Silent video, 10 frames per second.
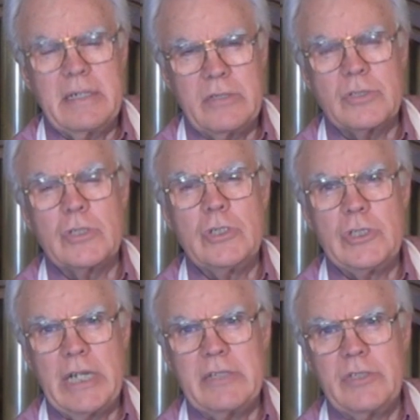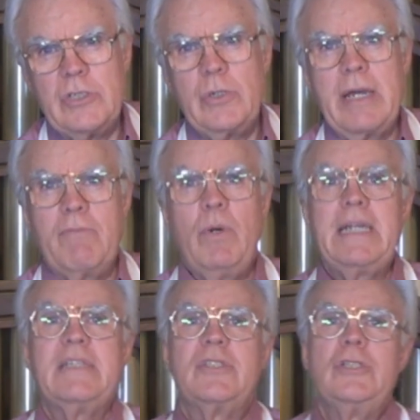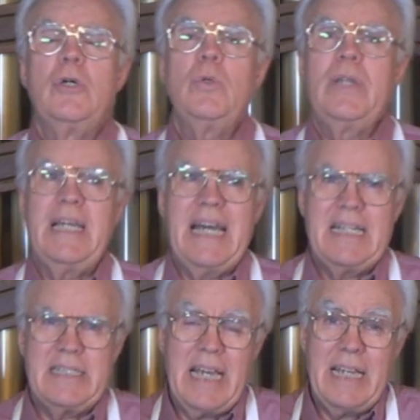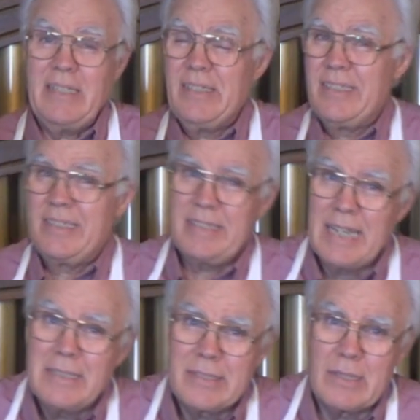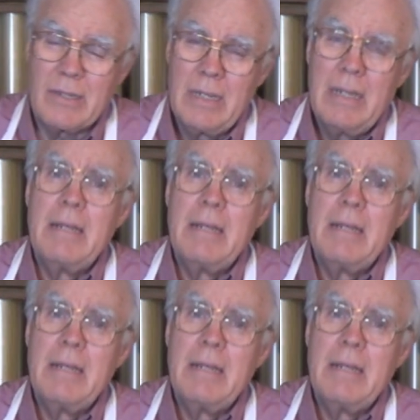there's a good chance that you have what is known as a stencil